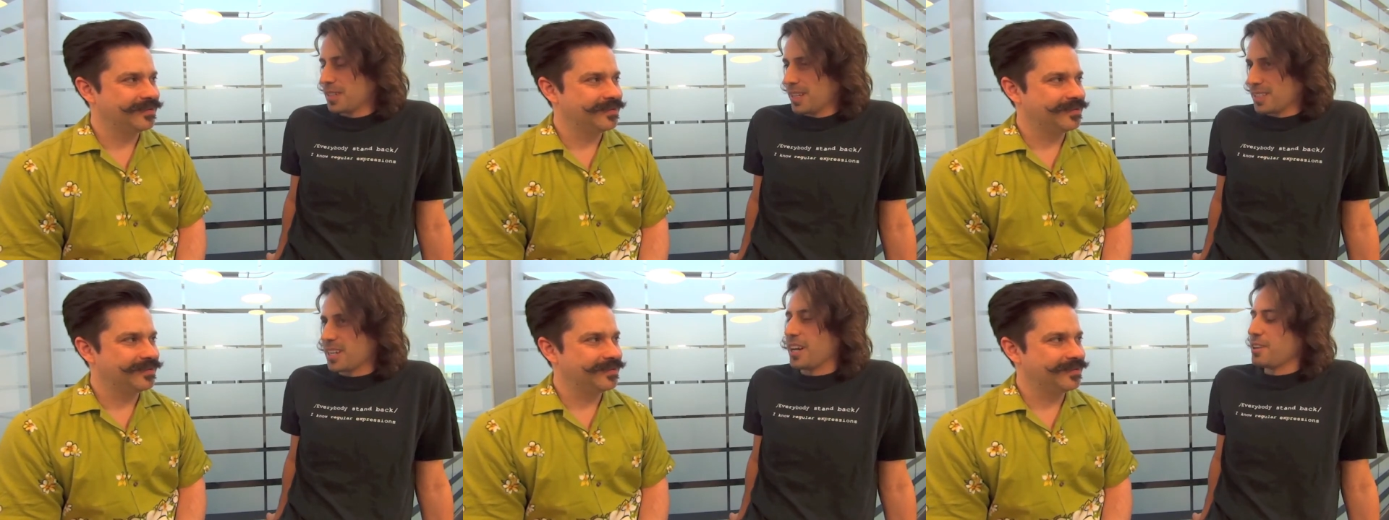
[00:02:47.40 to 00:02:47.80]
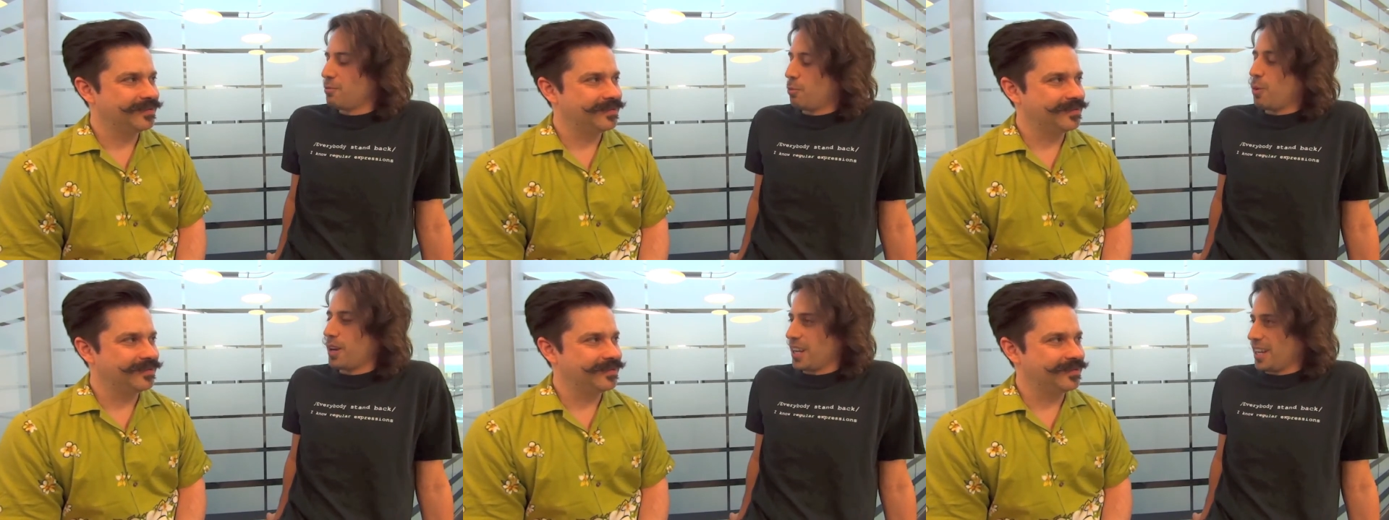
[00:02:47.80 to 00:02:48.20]
Speaker 1: it's kind
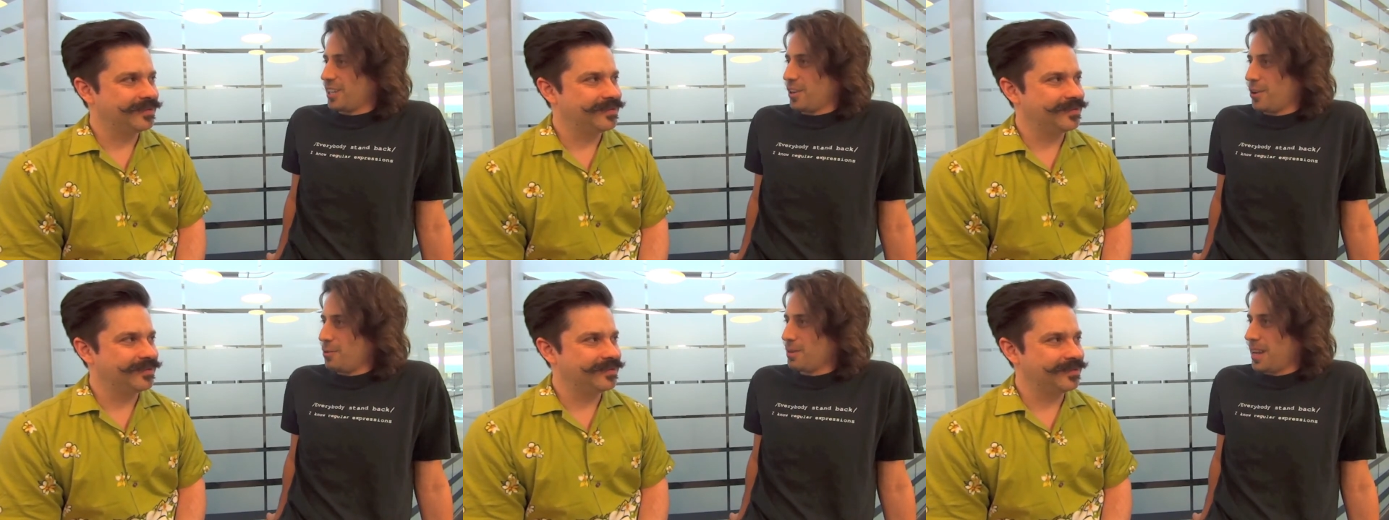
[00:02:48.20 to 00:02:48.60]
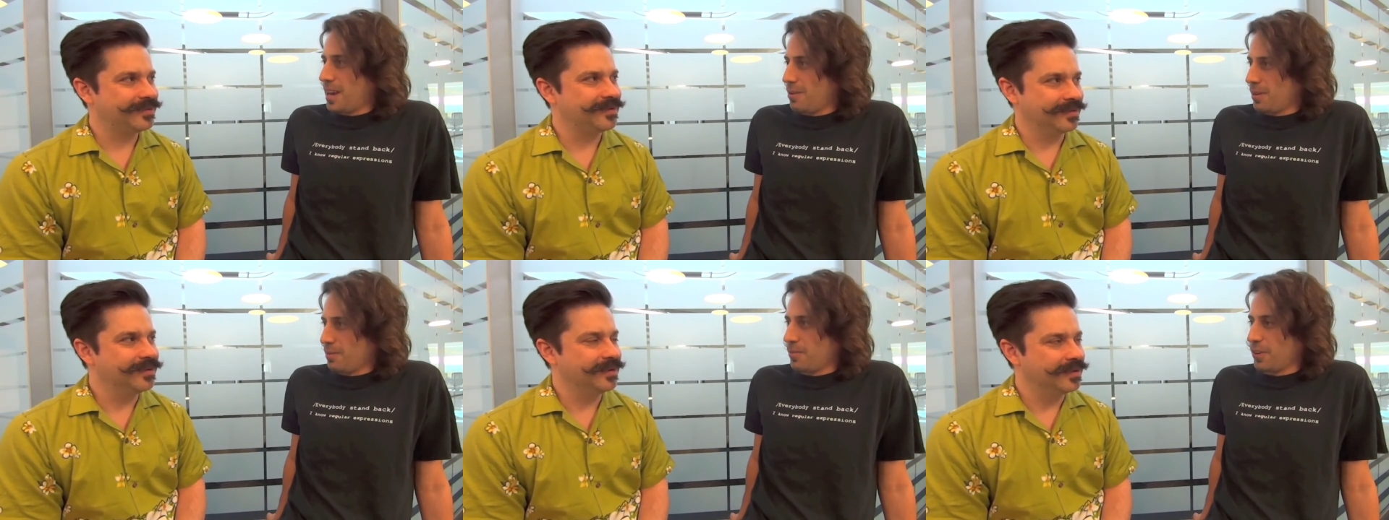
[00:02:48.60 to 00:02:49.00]
of what I know
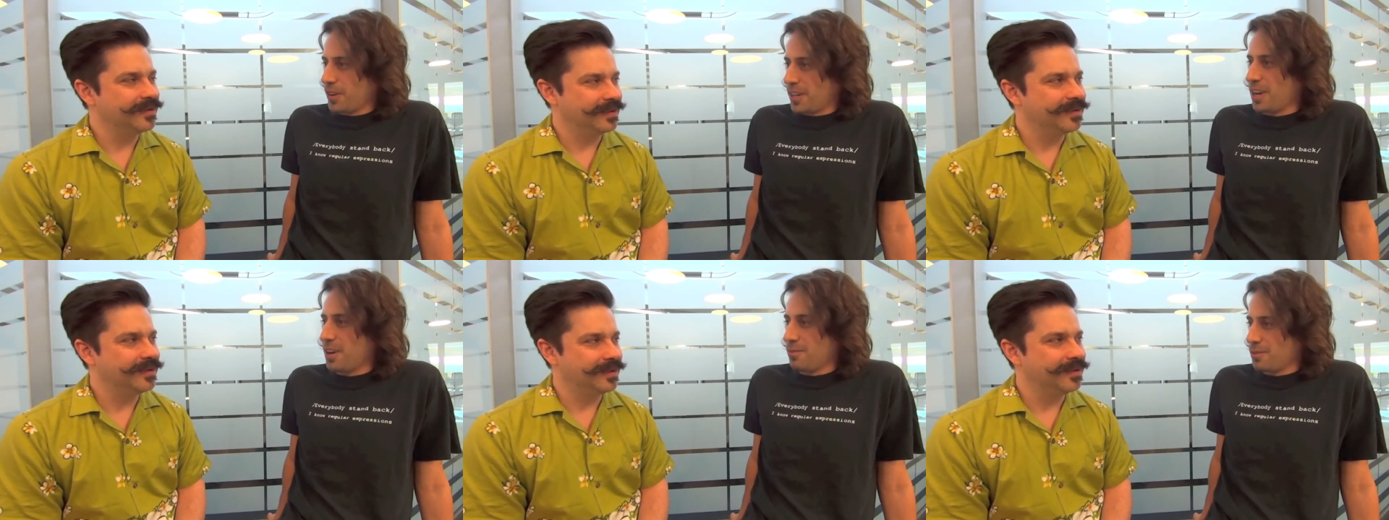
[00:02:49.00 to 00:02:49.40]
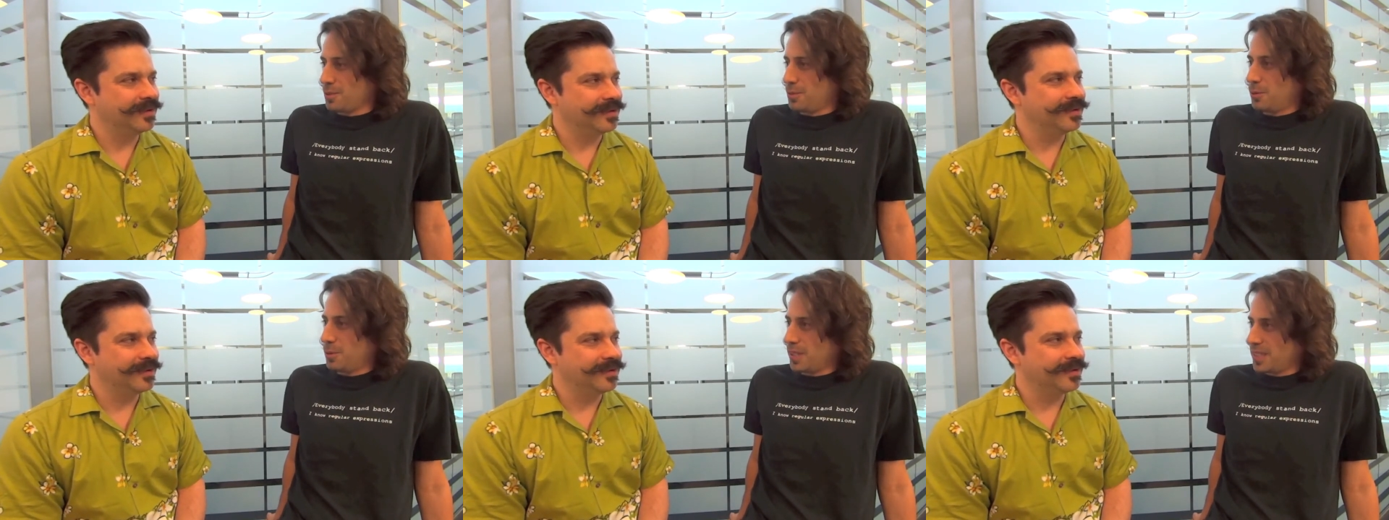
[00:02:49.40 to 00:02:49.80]
now, and I'm very
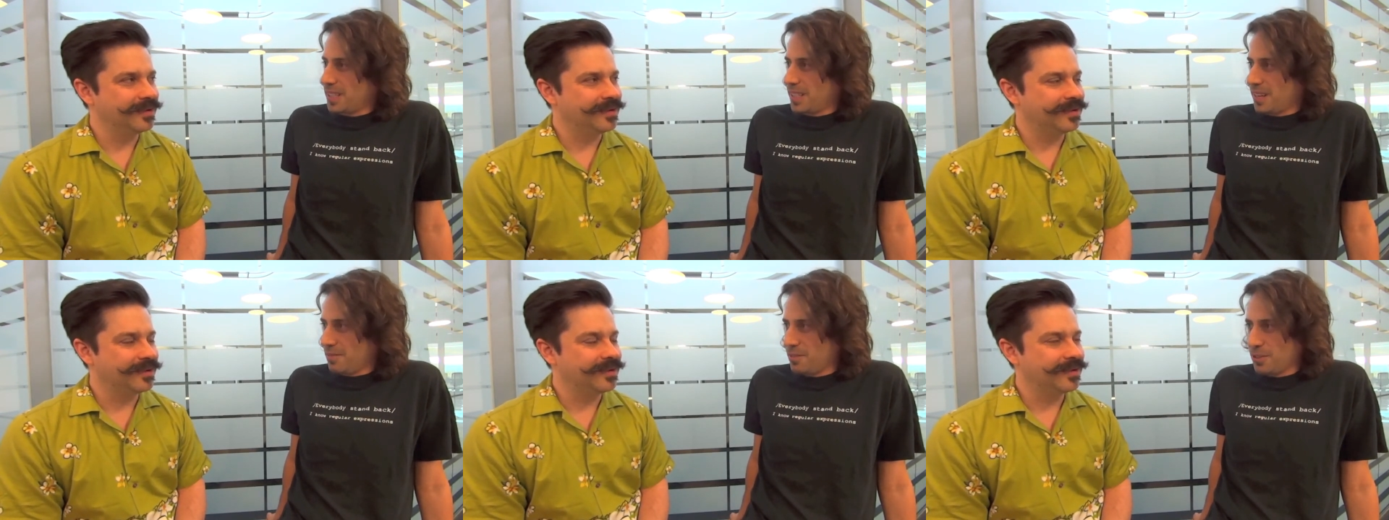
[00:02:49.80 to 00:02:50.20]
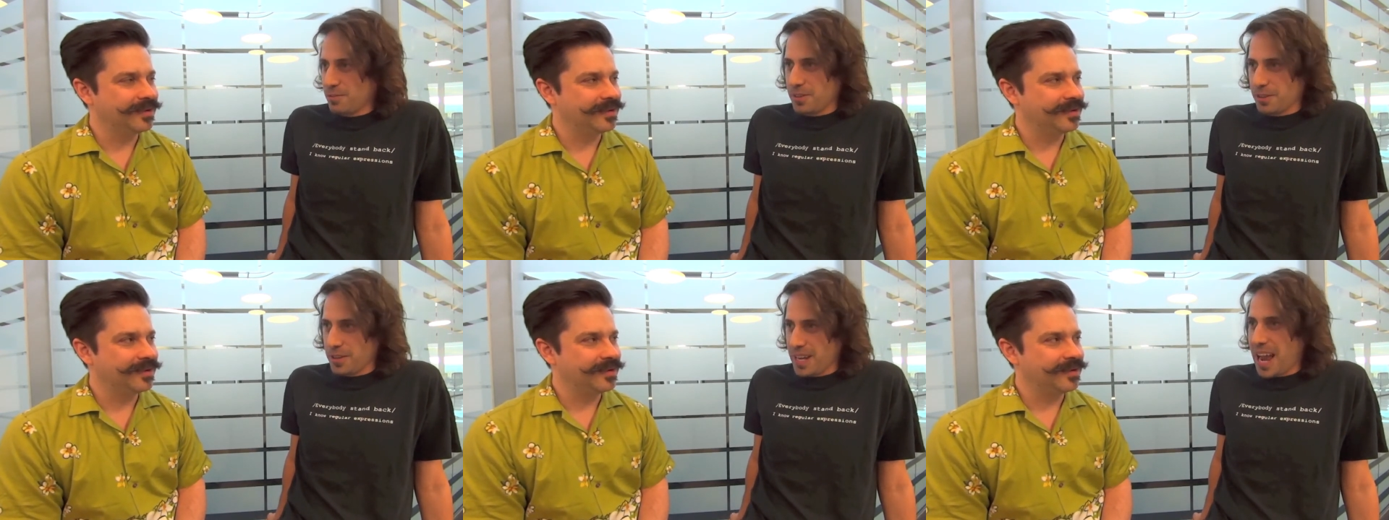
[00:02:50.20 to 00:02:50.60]
comfortable with it, and I feel
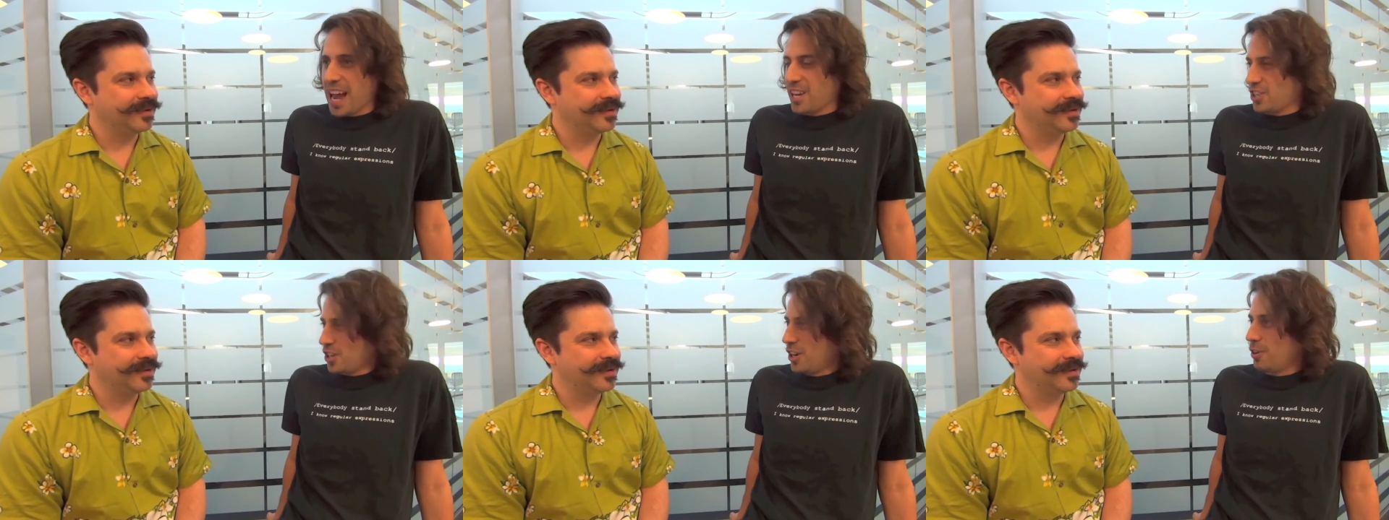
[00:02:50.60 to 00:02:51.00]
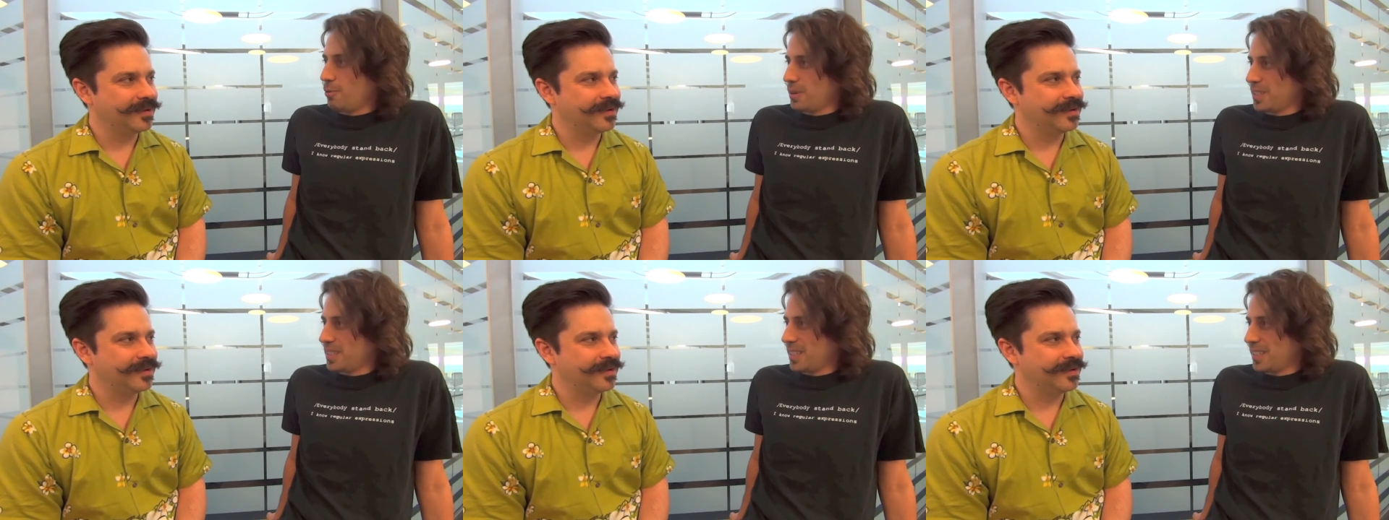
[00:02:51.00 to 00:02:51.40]
very agile
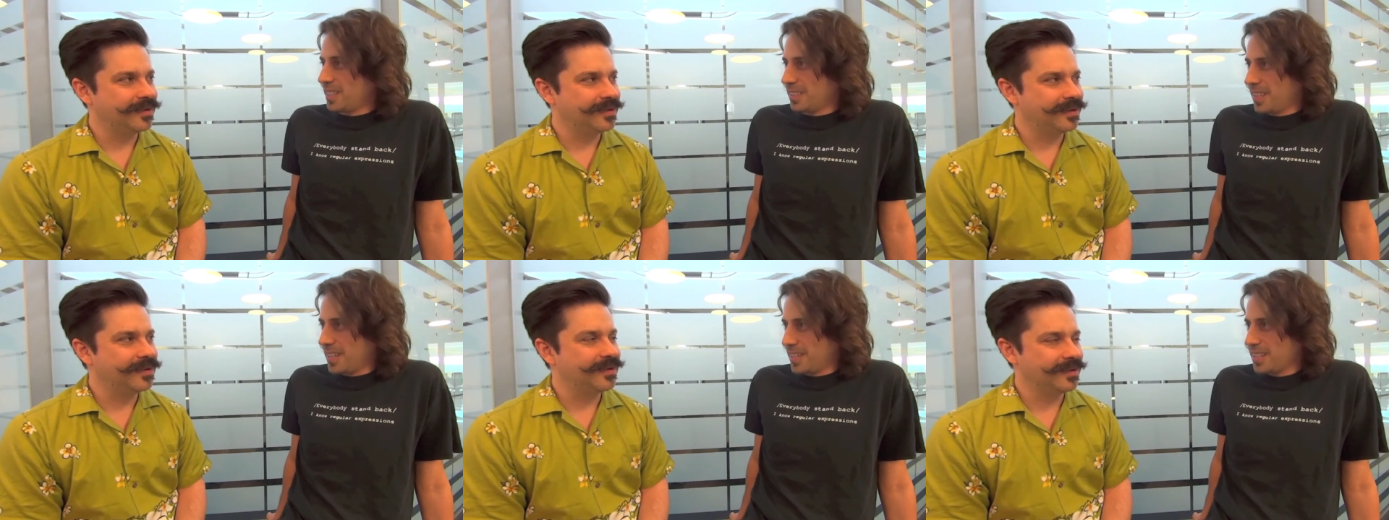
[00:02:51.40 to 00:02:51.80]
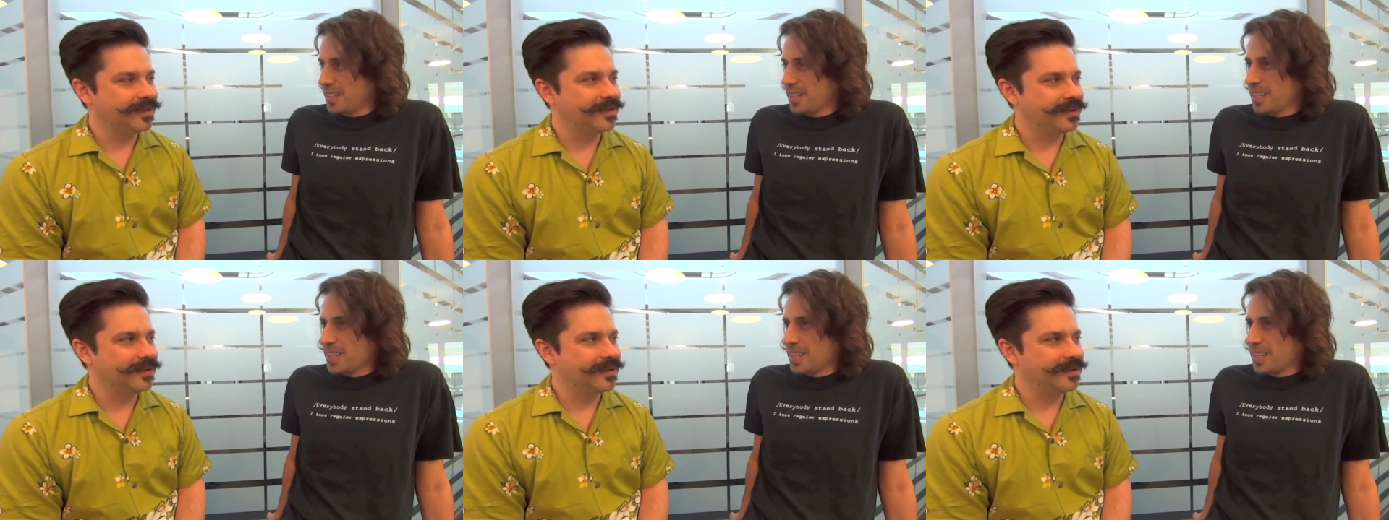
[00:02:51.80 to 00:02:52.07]
with it, and like.